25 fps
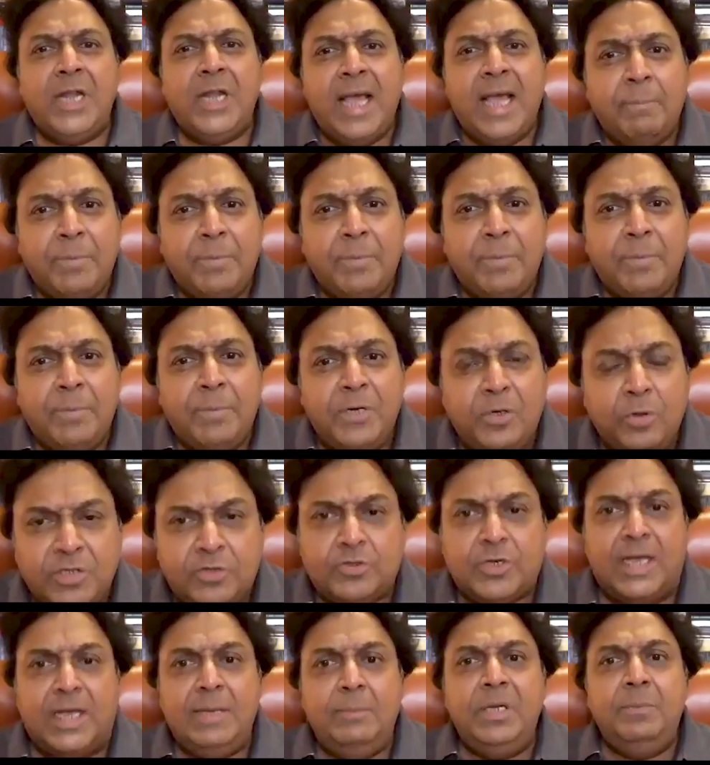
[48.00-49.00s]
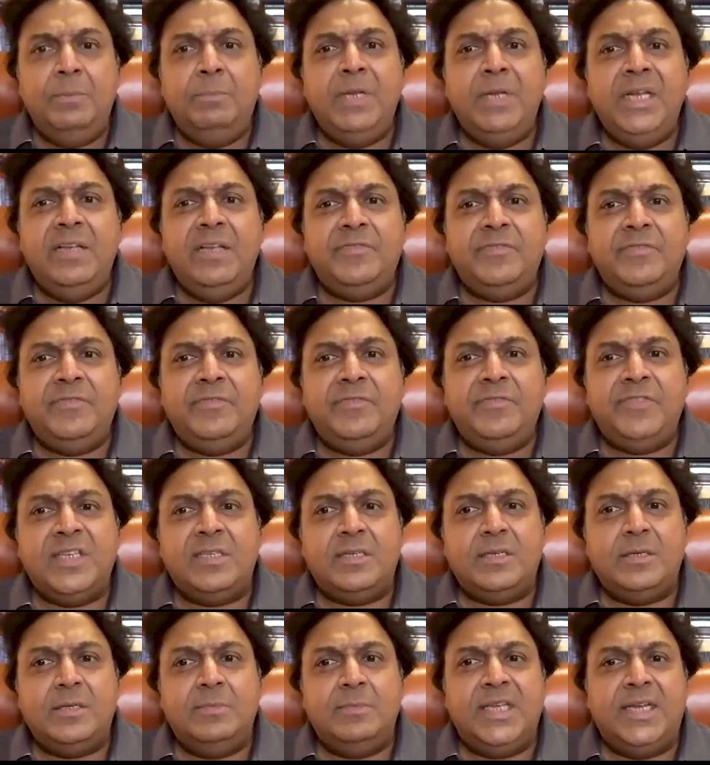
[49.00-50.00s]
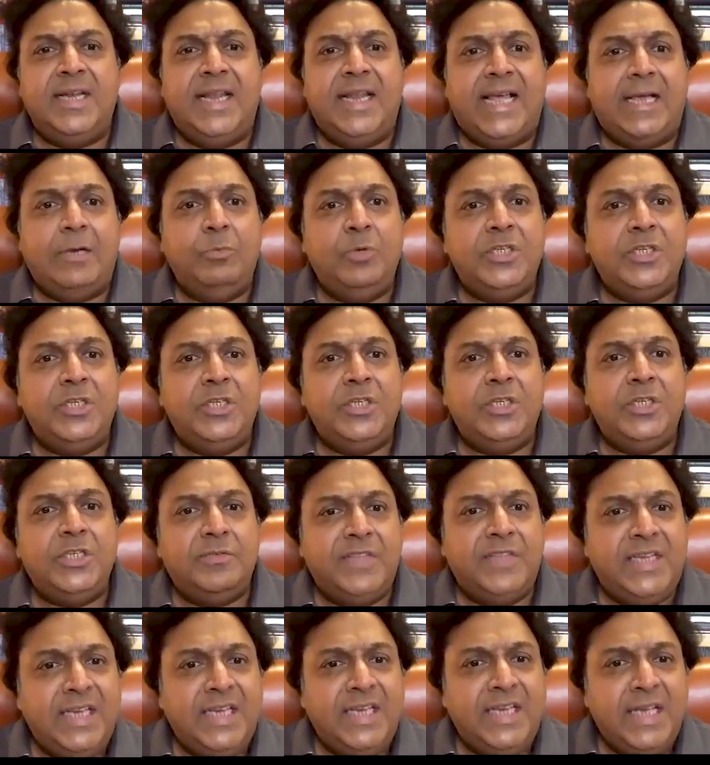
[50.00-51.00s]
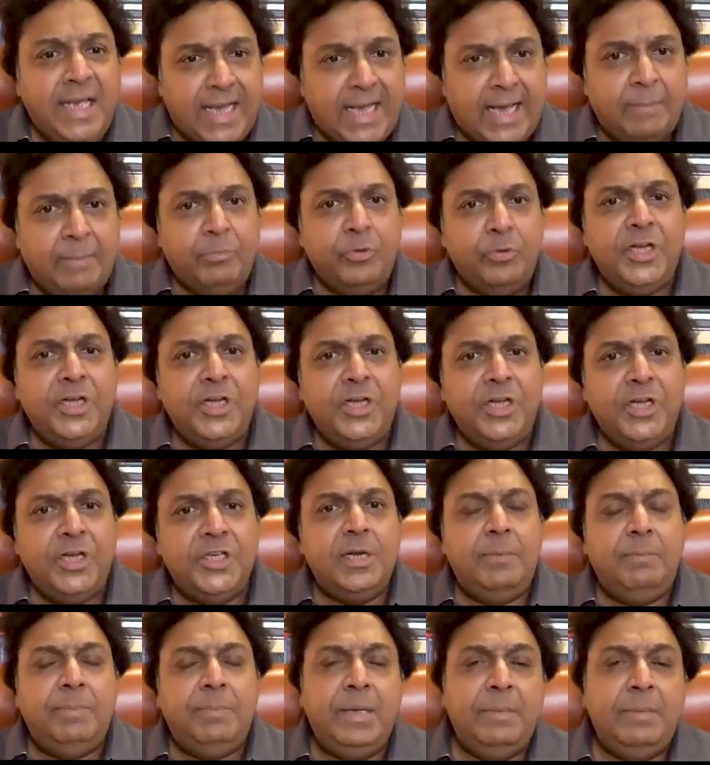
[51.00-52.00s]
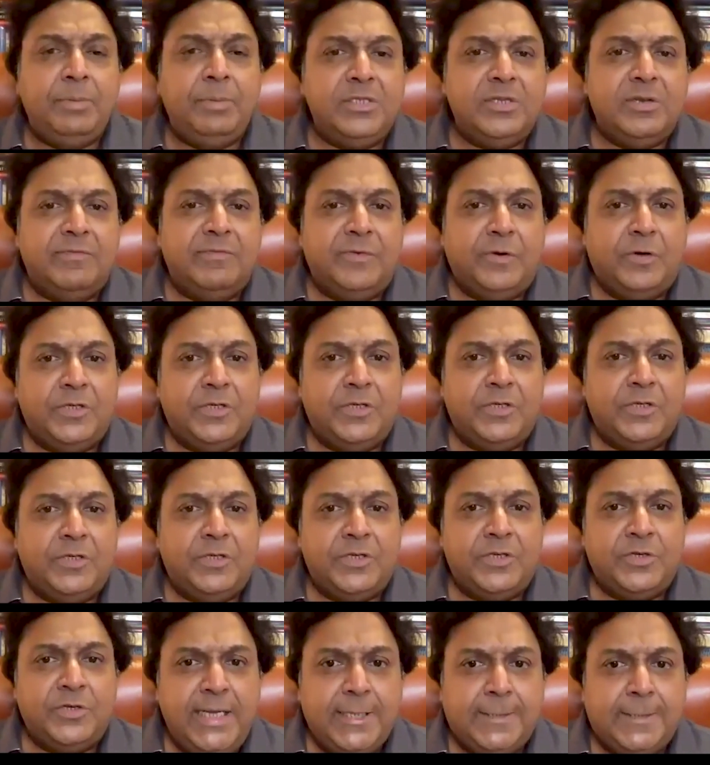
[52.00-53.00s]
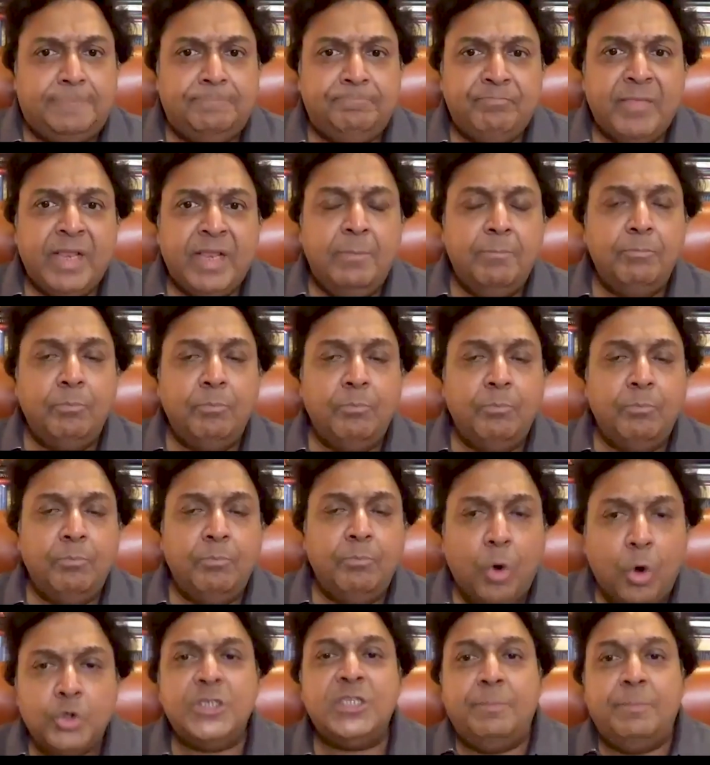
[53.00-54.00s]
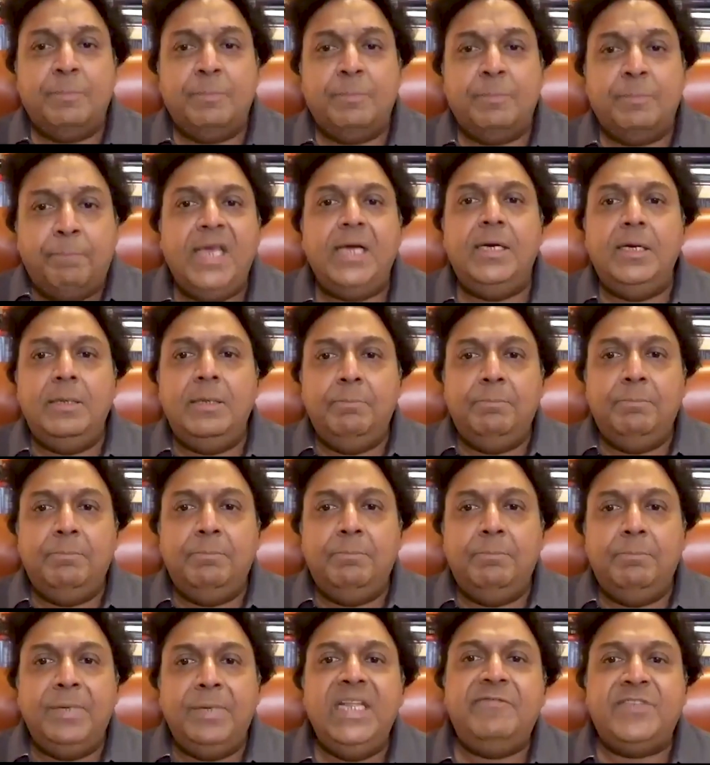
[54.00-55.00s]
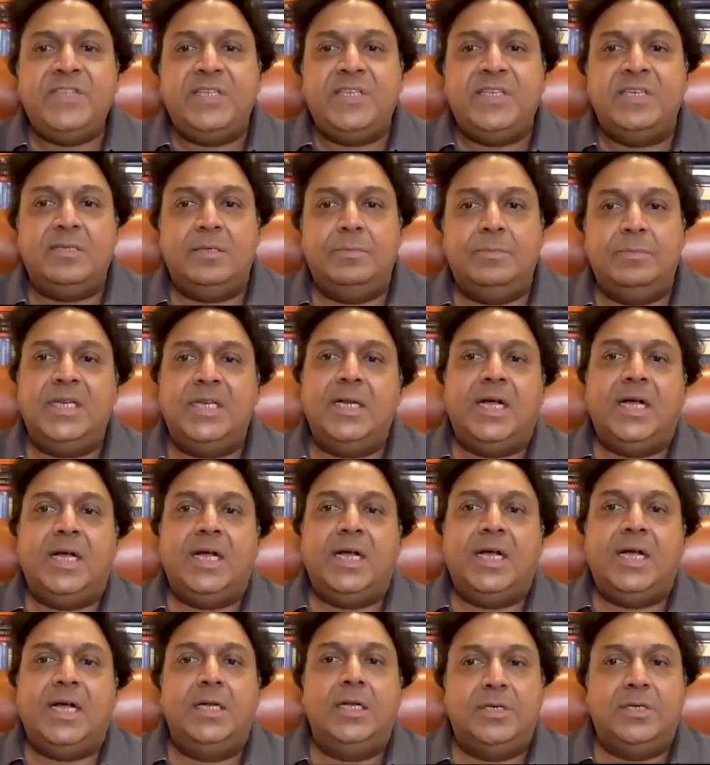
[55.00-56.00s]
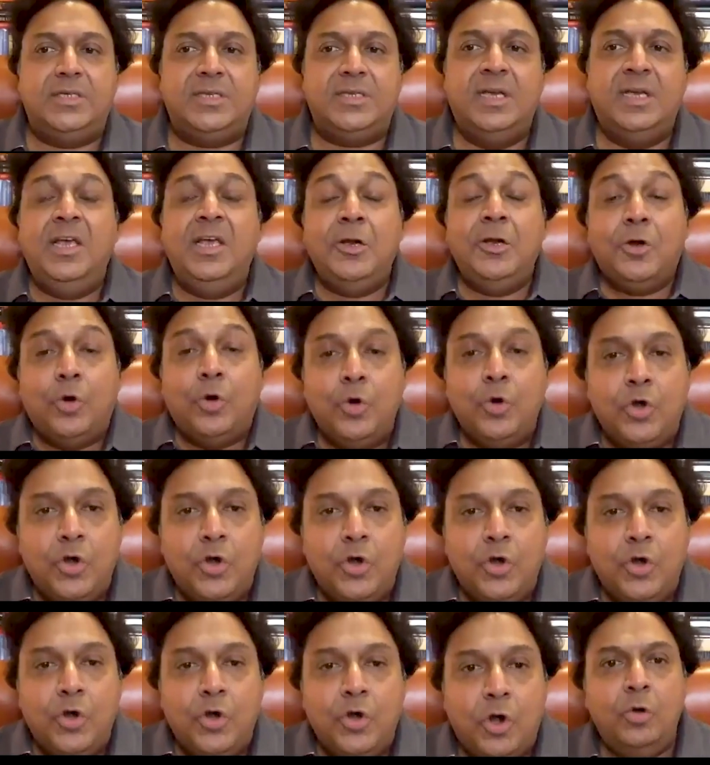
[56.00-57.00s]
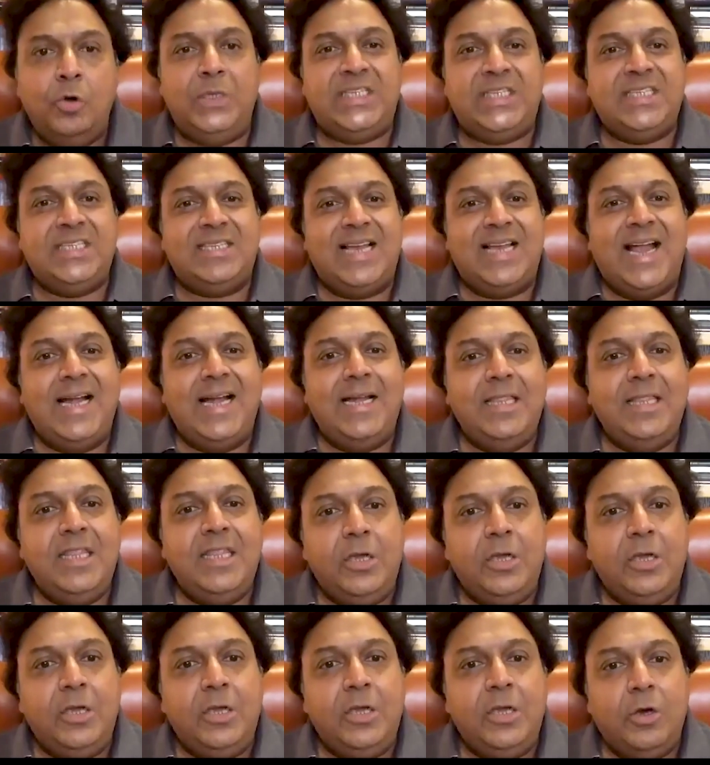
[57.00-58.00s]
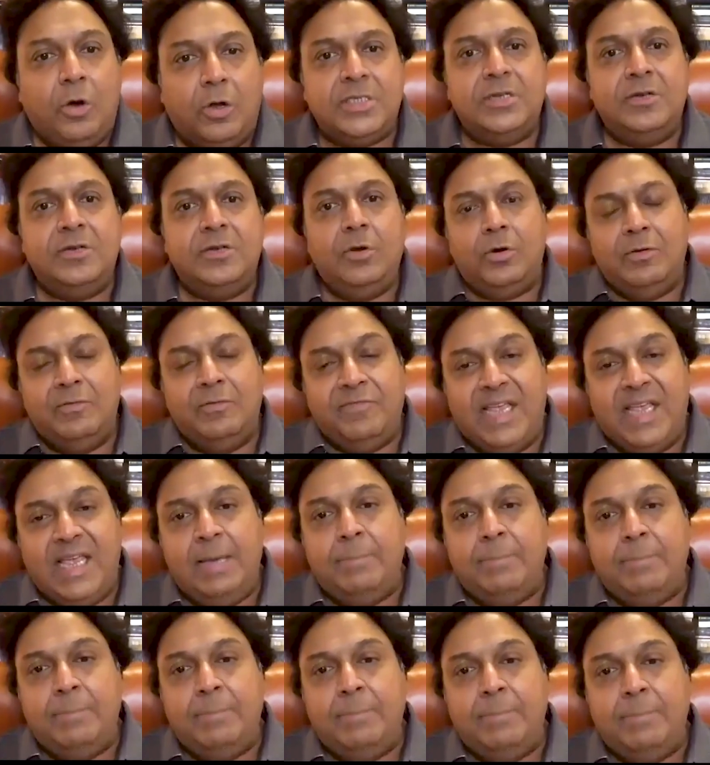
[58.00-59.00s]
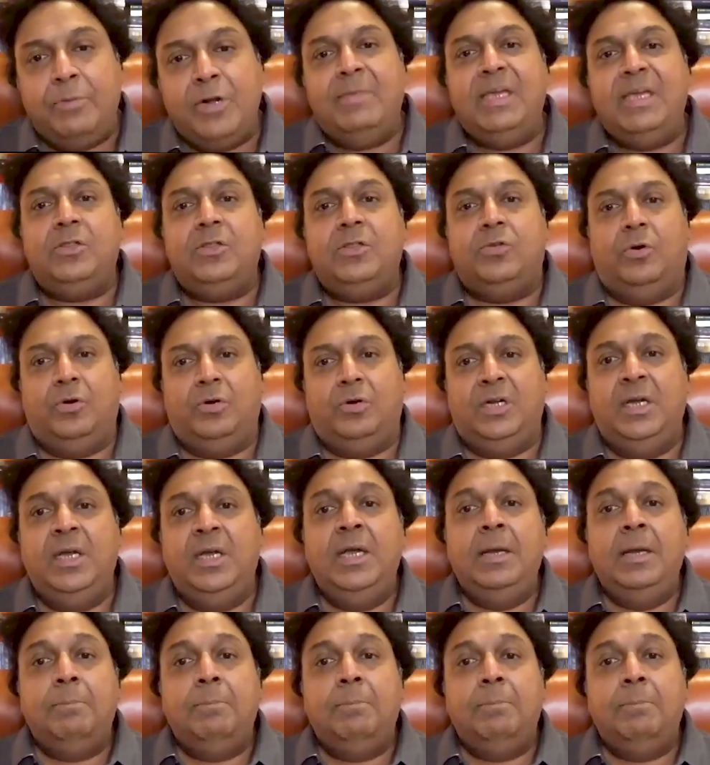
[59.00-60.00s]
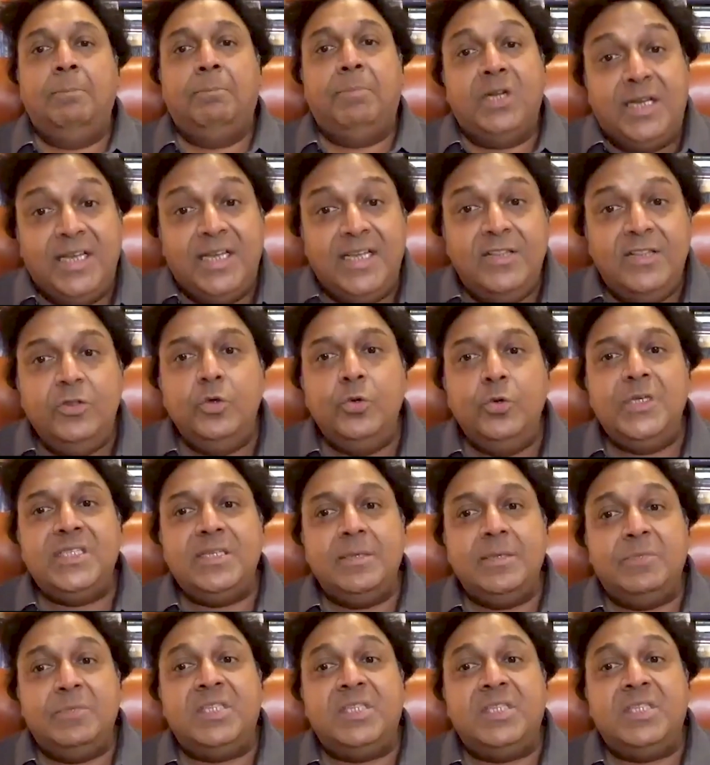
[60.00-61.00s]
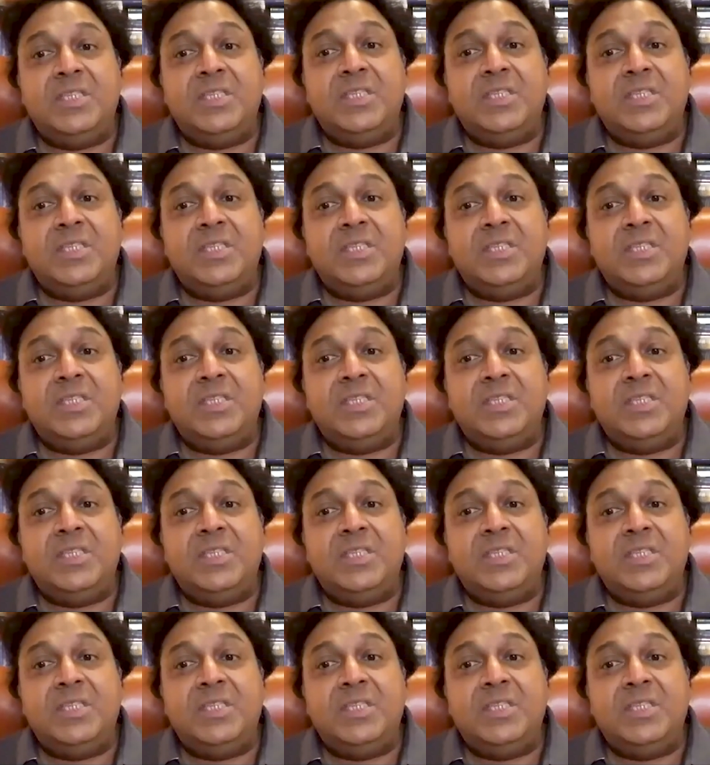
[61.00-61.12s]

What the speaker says: What happened to the tribal belief systems and languages of the Aboriginal peoples of Australia? Most pagan belief systems and cultures could not withstand the onslaught of Abrahamic thought, but Hinduism